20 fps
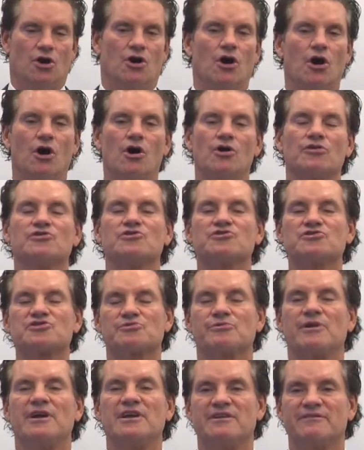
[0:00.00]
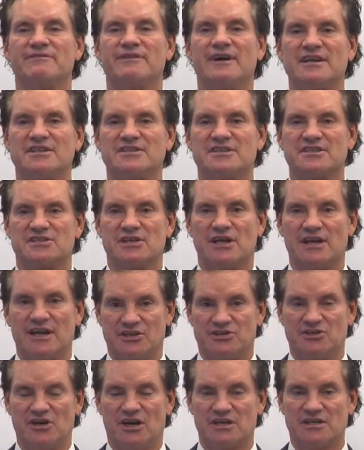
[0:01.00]
All those great devices that I
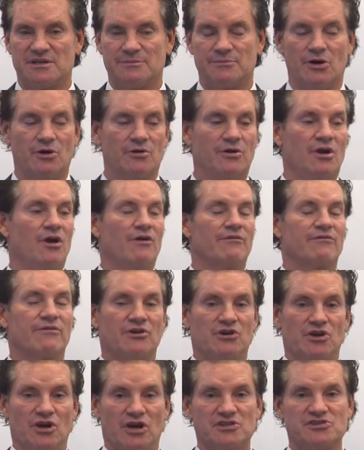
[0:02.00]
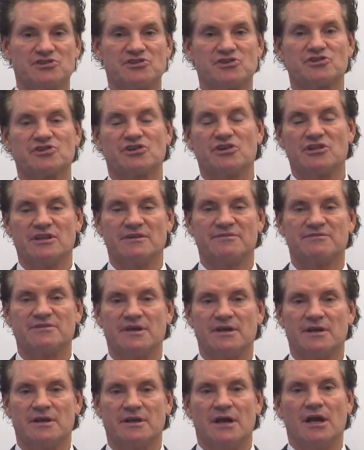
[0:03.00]
talked about for non-surgical
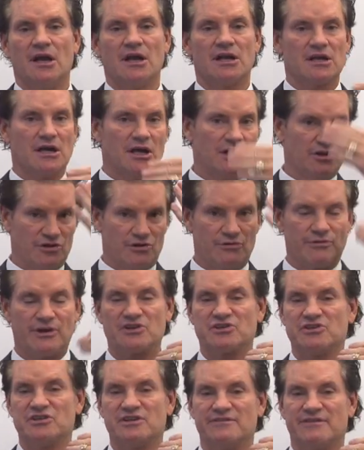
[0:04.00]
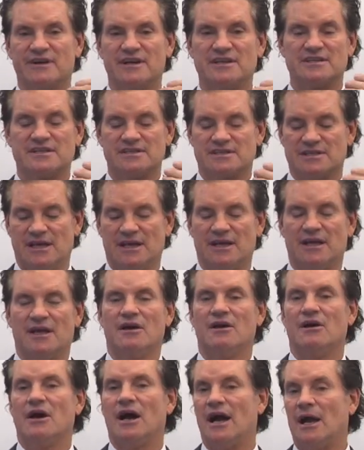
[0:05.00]
lifting, color correction devices like
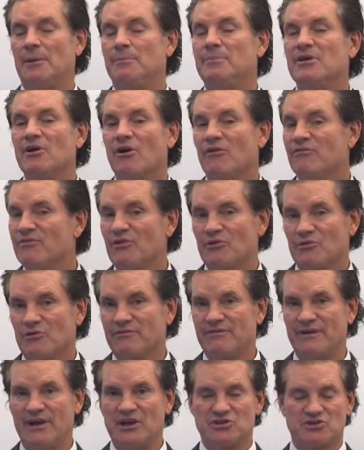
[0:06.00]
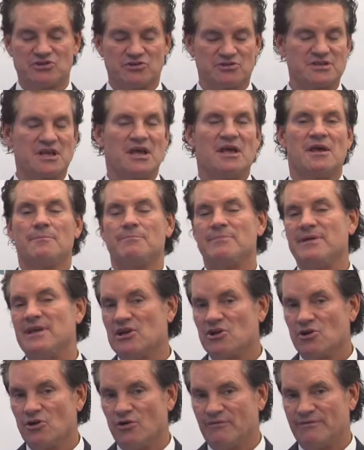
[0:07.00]
IPL photofacials,
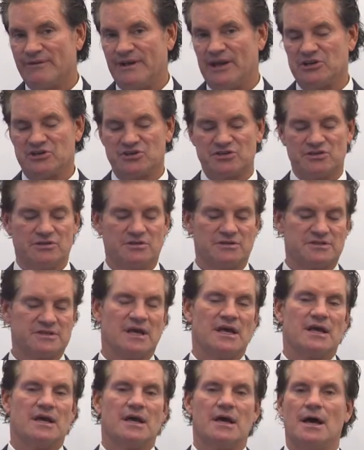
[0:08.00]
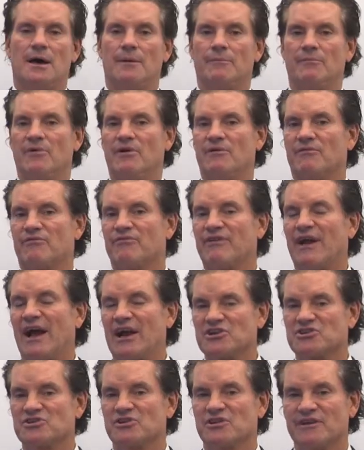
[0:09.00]
picofacials,
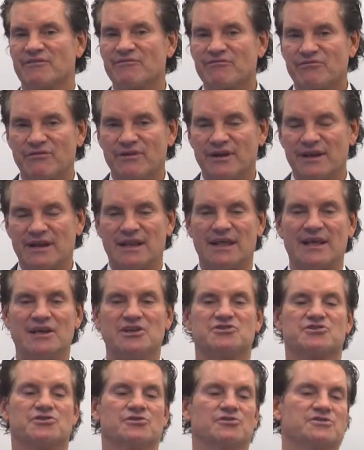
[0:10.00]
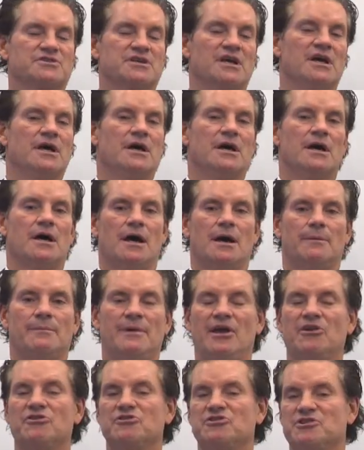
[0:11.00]
fractional infrared lasers,
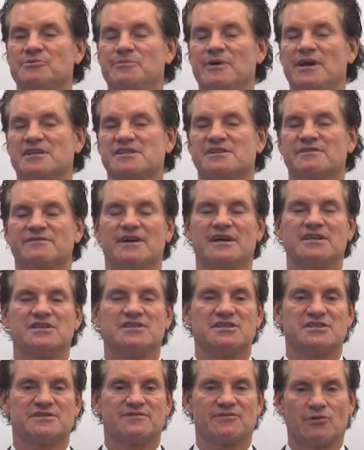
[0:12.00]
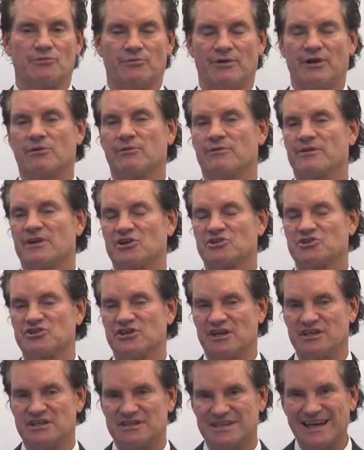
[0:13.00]
energy-based devices for wrinkle reduction
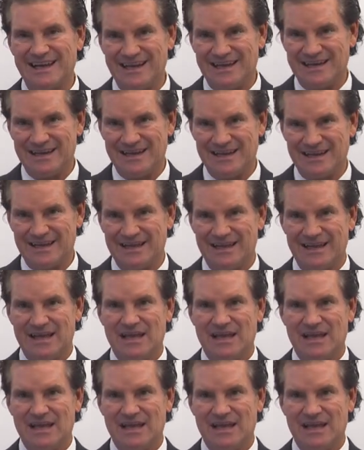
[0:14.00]
and tightening,